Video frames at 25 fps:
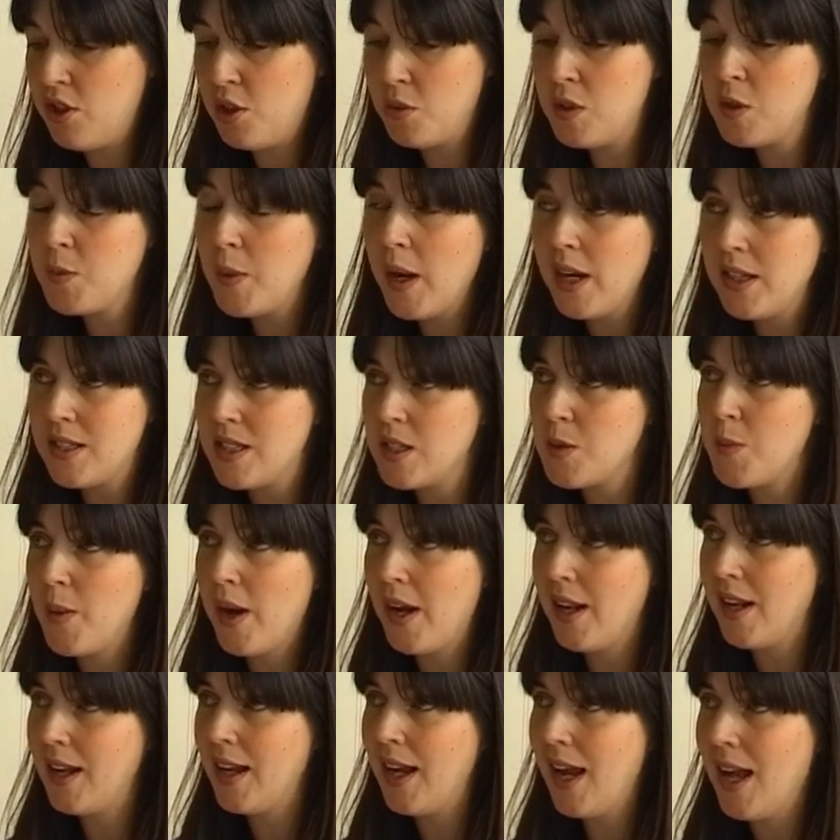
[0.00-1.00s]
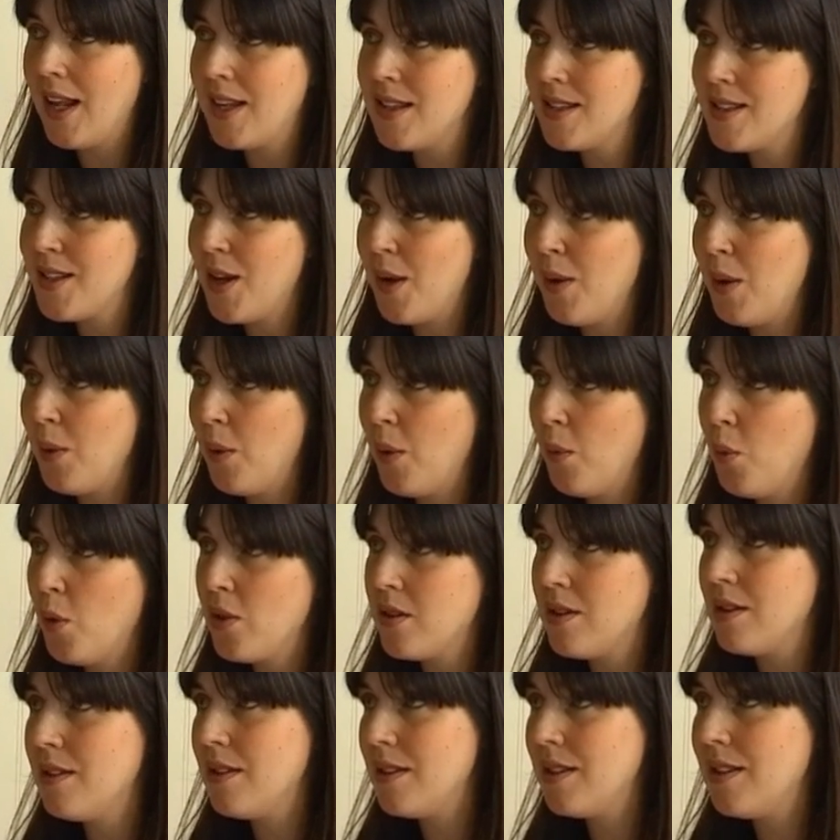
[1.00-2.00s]
she was spine to spine again, so it
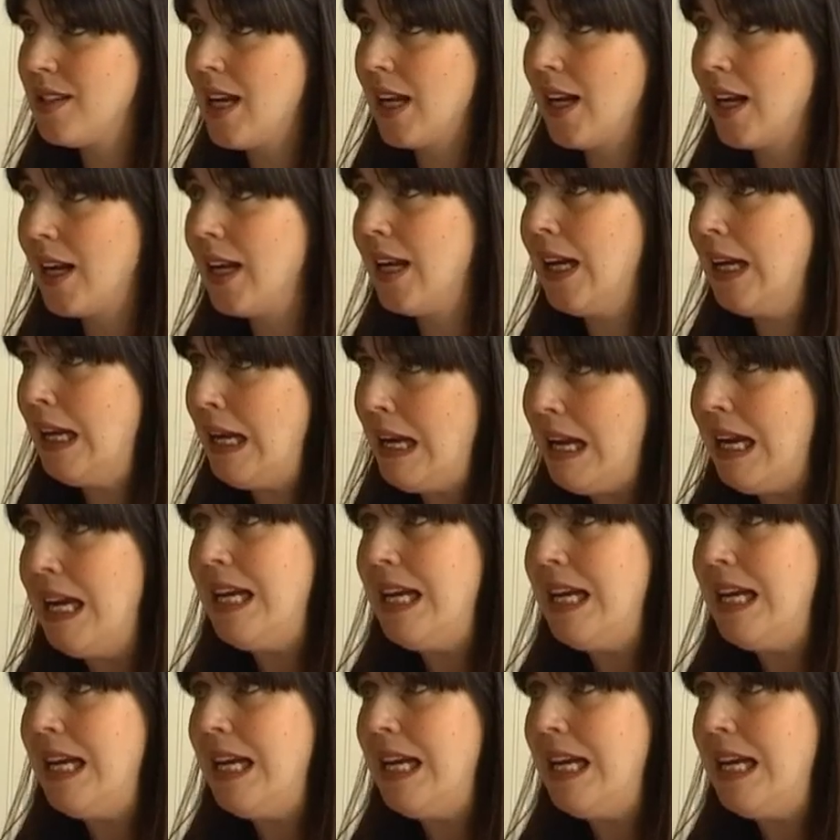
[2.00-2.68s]
wasn't technically an